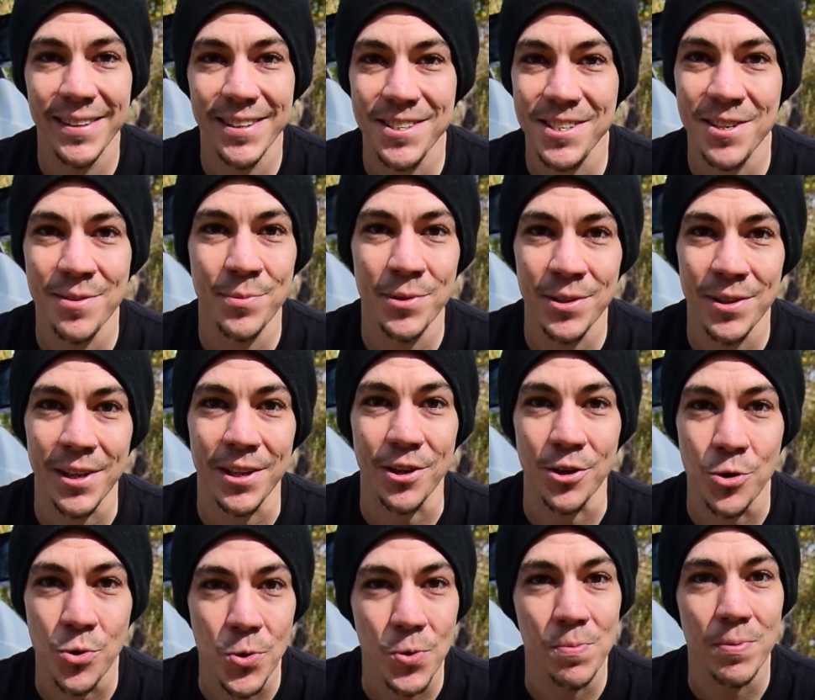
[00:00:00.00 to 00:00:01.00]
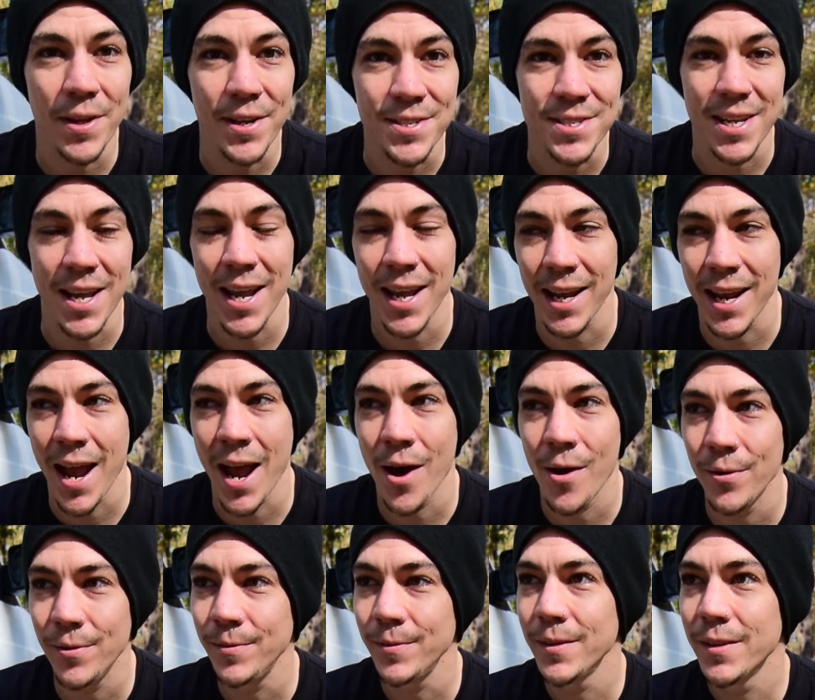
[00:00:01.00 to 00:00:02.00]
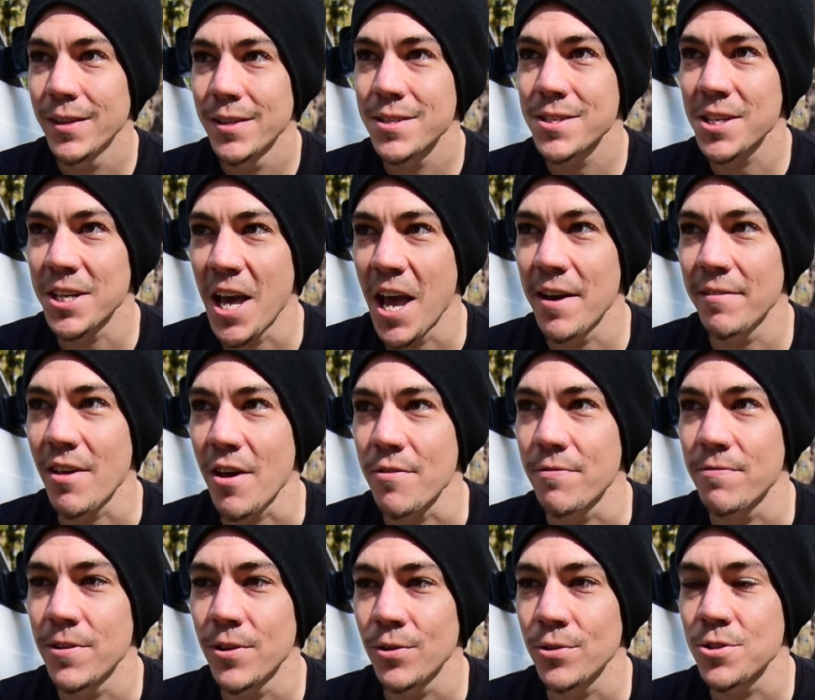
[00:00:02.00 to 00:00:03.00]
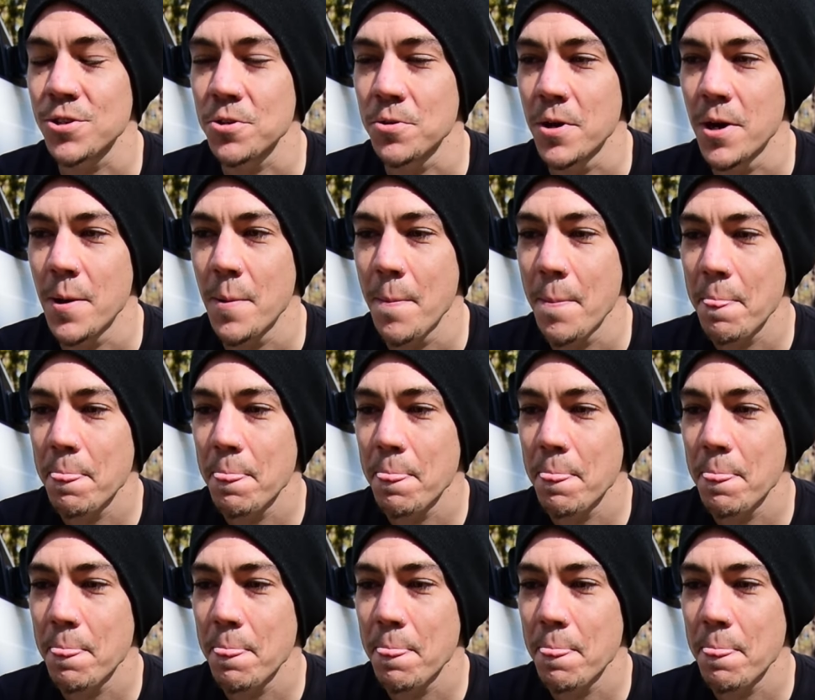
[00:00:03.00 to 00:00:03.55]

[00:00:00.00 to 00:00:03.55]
It's going to be like a cool place to hang out. It's going to have that feel to it.